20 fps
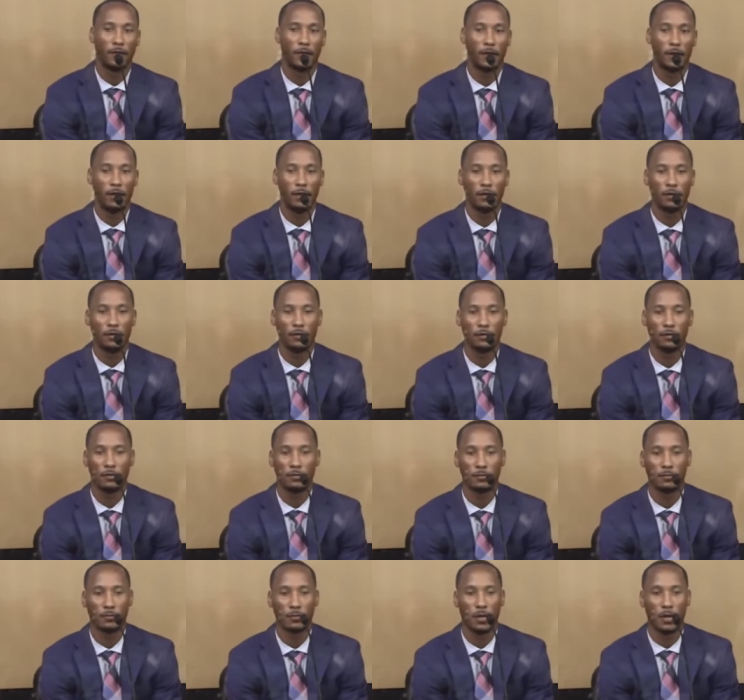And then after
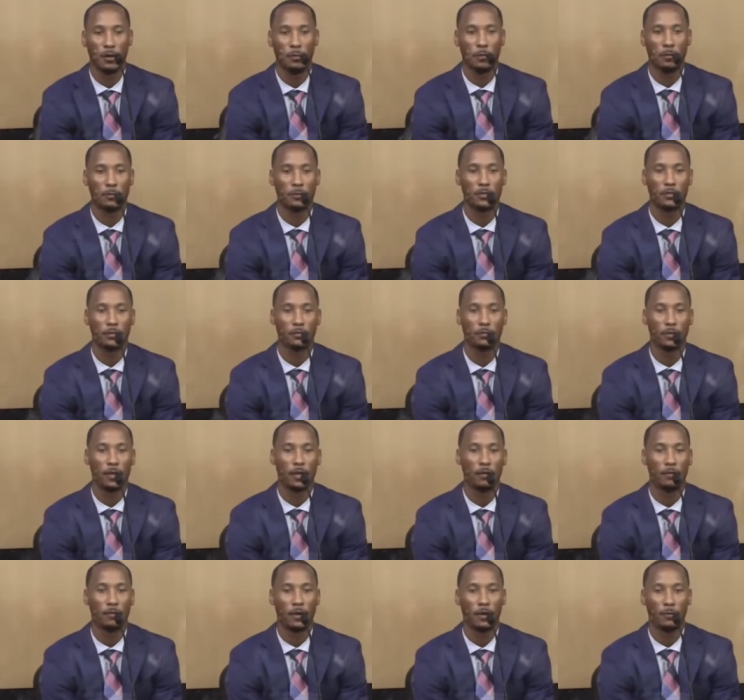that, I
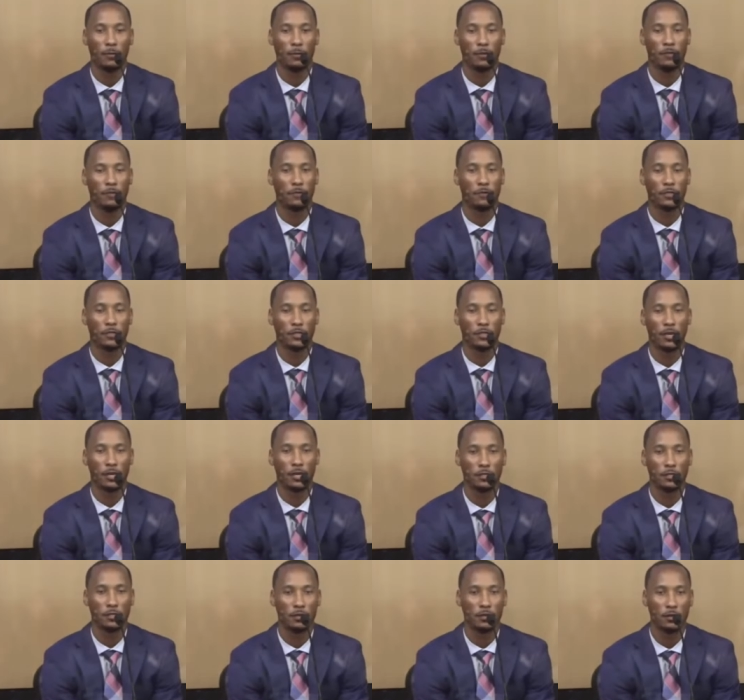remember like right
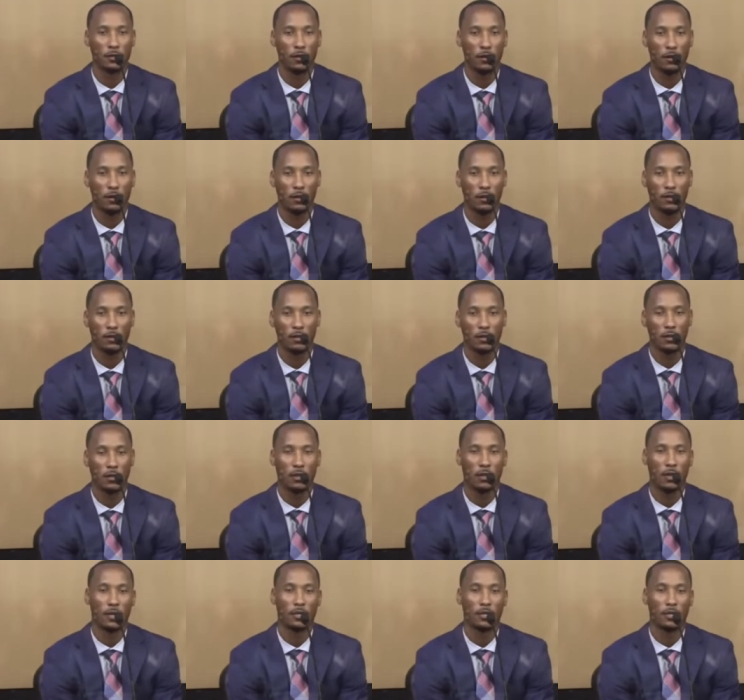before she got to her
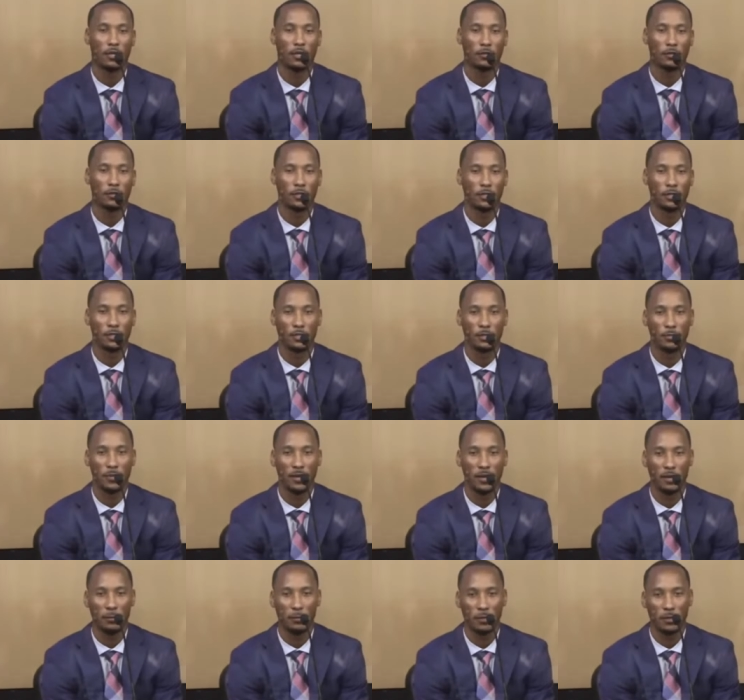car, I told her she's
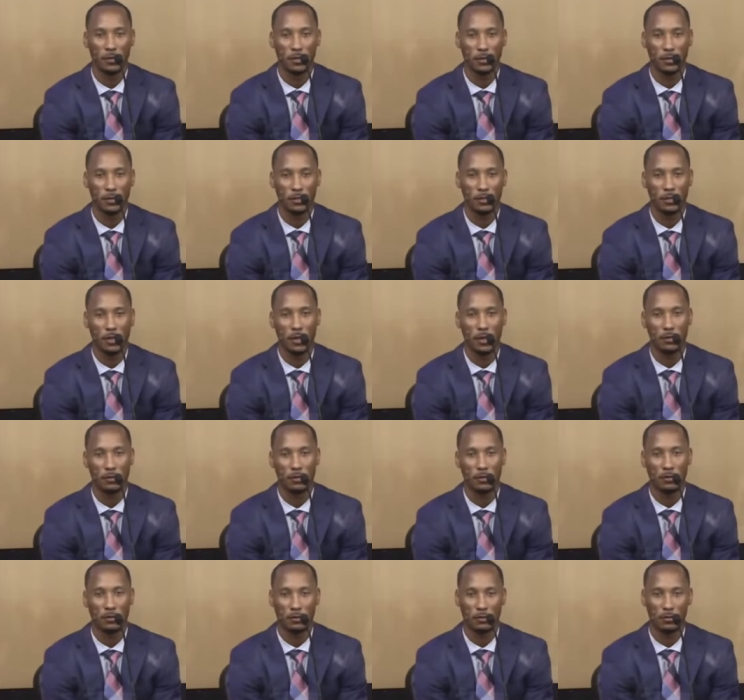just mad because
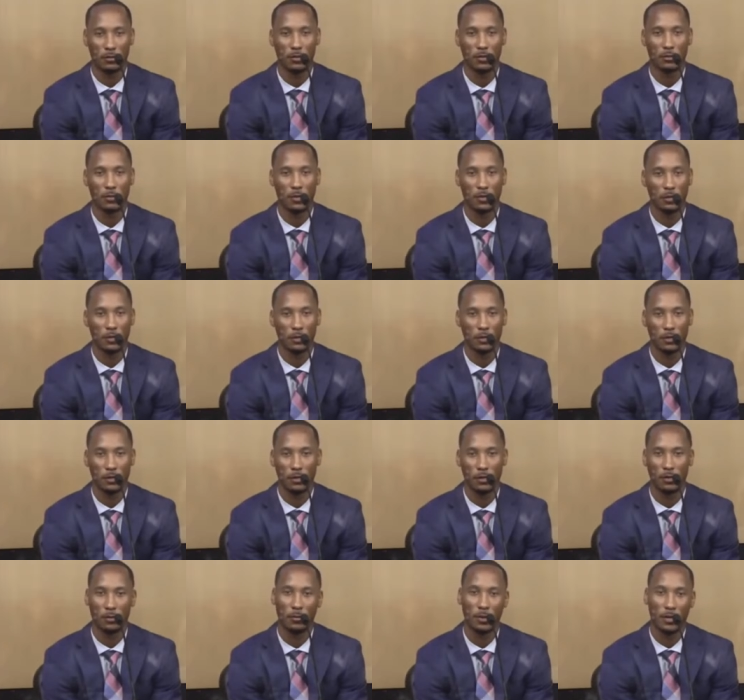Skyla looks better than her and
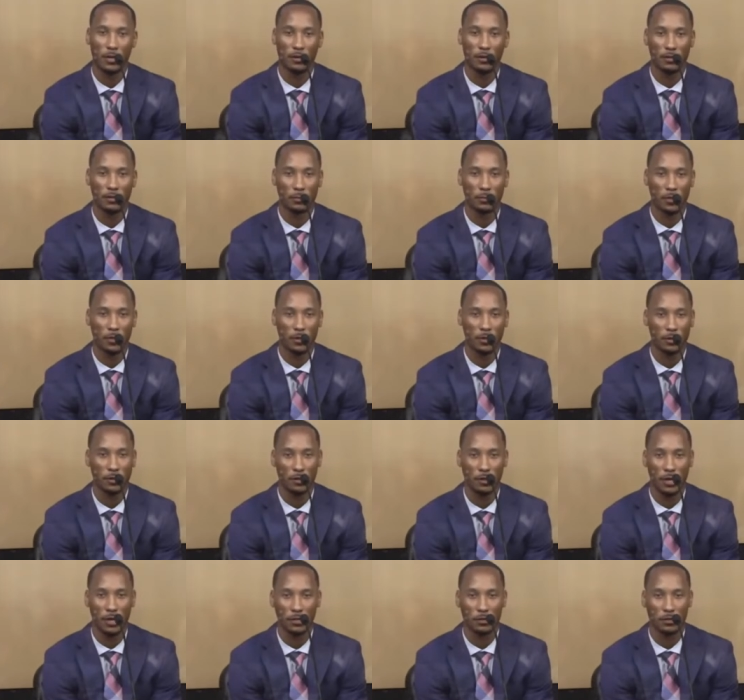her body looks better than her
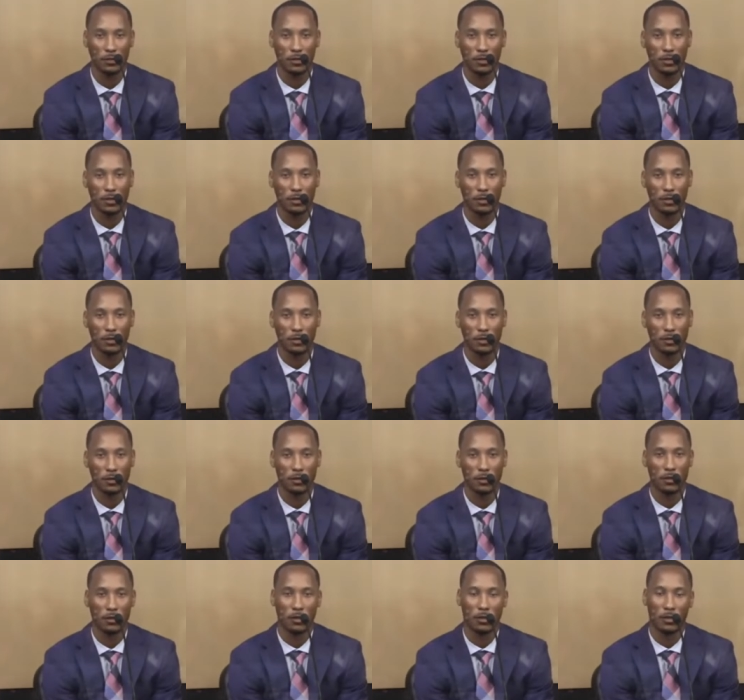naturally.
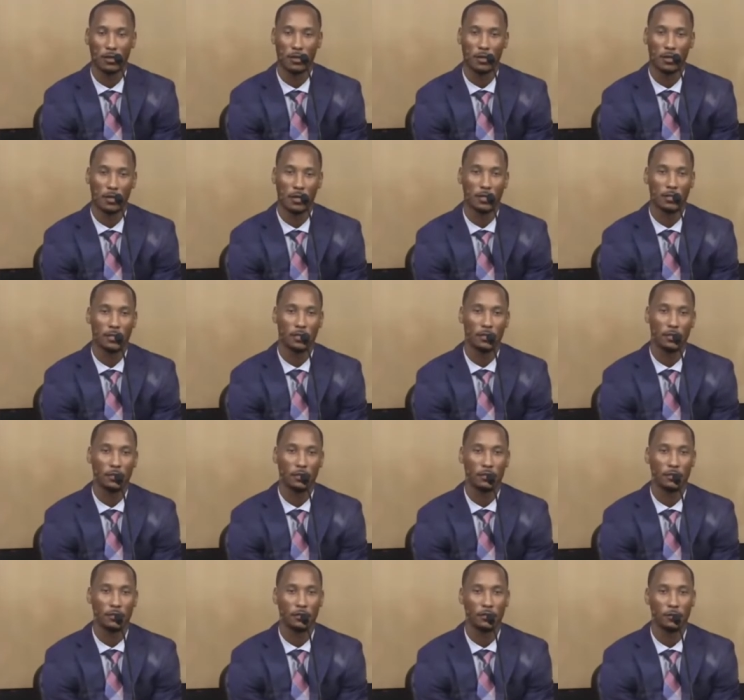And I sent her
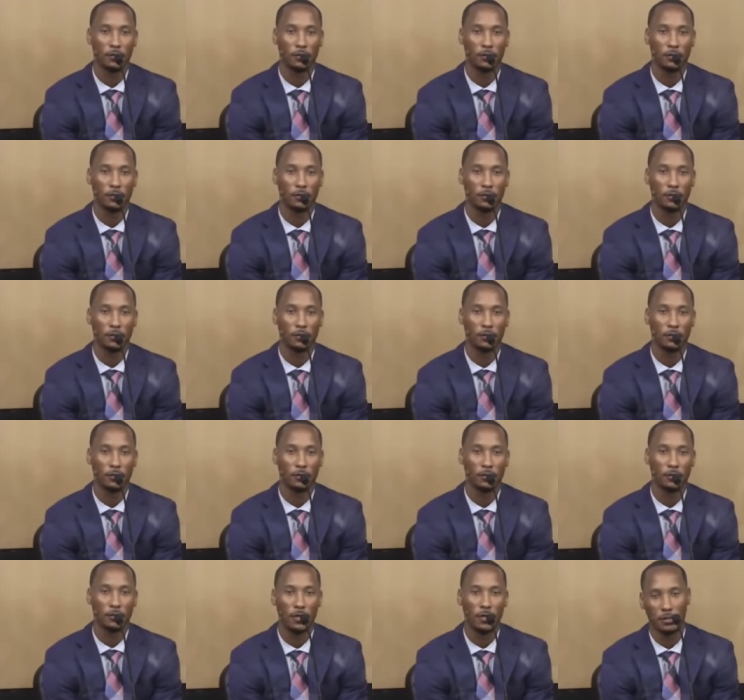into a
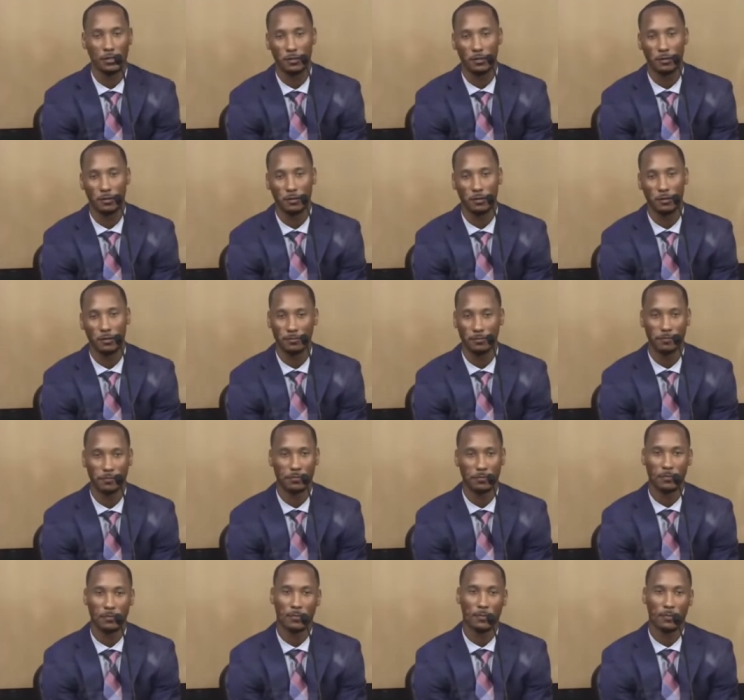rage. She